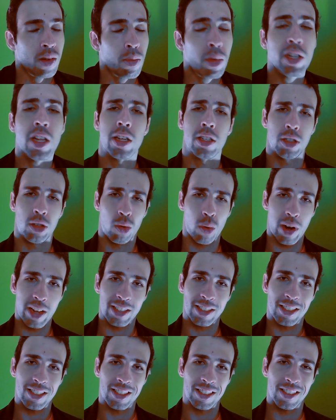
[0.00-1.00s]
But I
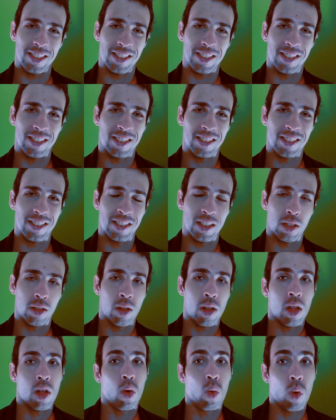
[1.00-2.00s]
digress.
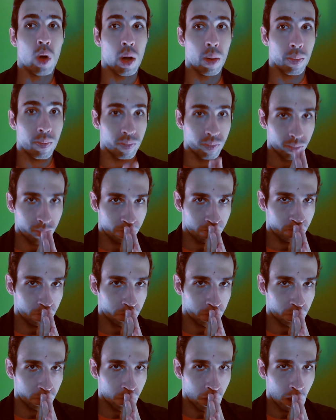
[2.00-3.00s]
Well,
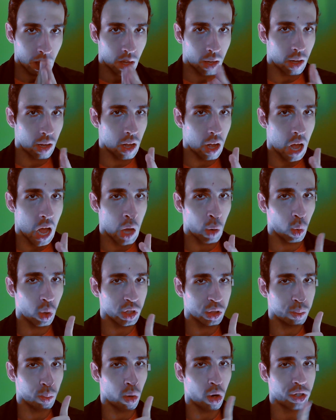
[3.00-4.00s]
I
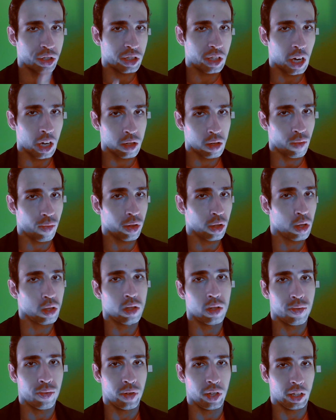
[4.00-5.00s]
was more scared of
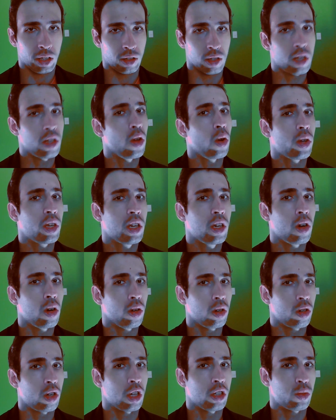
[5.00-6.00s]
another thing in the Donkey
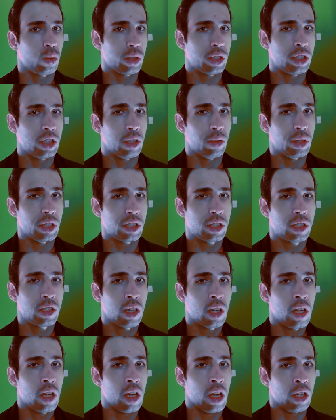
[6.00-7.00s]
Kong Country series.
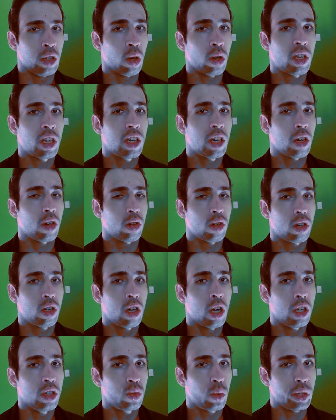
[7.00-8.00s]
In Donkey Kong
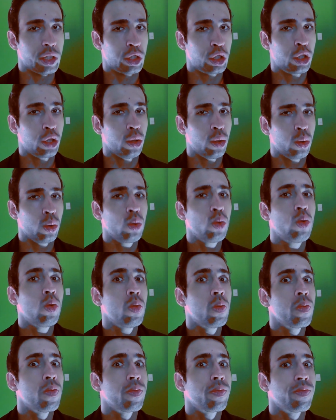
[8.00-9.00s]
Country 2,
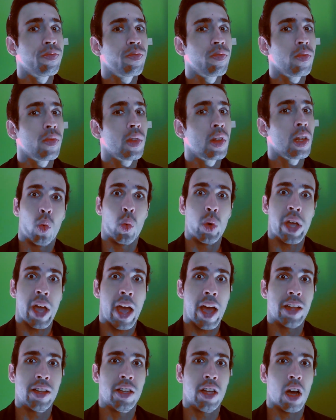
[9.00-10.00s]
we
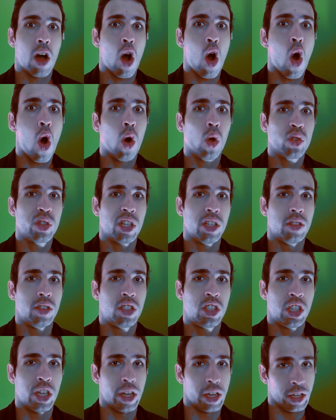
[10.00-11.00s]
had the
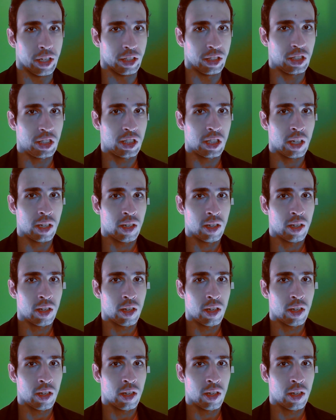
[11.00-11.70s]
haunted chase.